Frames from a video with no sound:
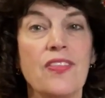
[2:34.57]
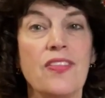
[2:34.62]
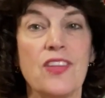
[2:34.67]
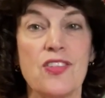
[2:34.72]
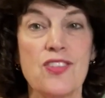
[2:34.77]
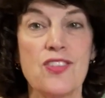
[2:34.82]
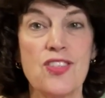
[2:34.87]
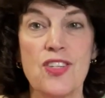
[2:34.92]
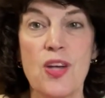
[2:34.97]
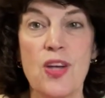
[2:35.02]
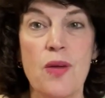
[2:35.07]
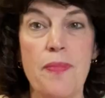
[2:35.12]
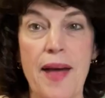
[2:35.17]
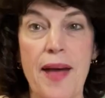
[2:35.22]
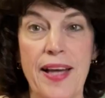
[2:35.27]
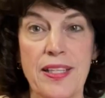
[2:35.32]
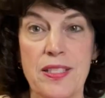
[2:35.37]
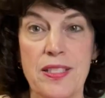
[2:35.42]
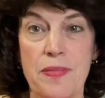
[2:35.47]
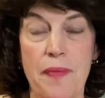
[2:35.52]
there's no
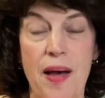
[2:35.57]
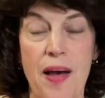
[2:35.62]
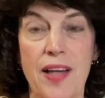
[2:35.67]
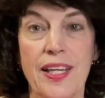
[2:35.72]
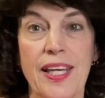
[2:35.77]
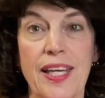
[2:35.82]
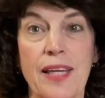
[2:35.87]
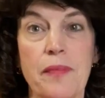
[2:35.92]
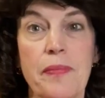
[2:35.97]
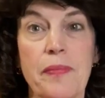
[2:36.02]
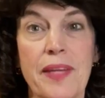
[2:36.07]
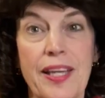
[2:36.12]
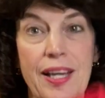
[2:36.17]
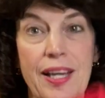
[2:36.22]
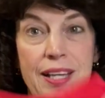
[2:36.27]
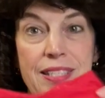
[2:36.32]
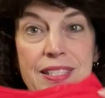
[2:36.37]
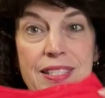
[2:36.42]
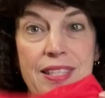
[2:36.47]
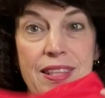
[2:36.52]
backsmocking
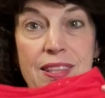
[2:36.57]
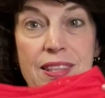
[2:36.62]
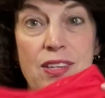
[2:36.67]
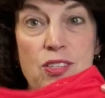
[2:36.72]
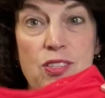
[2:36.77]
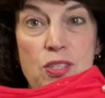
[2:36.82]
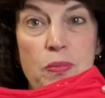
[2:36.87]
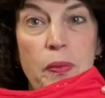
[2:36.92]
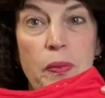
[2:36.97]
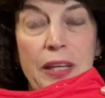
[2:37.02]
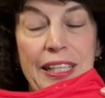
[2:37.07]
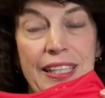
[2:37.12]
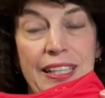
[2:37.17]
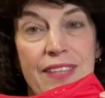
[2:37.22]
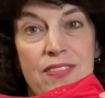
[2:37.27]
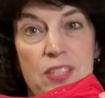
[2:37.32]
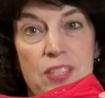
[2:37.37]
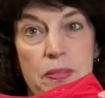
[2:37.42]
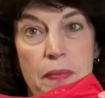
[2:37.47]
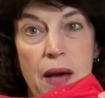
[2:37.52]
because there's
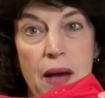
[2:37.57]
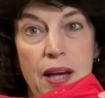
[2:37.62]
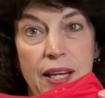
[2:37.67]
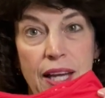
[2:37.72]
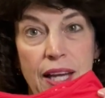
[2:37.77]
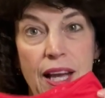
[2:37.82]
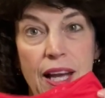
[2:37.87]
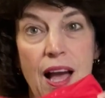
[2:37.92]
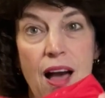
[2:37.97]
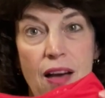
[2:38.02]
plenty of smocking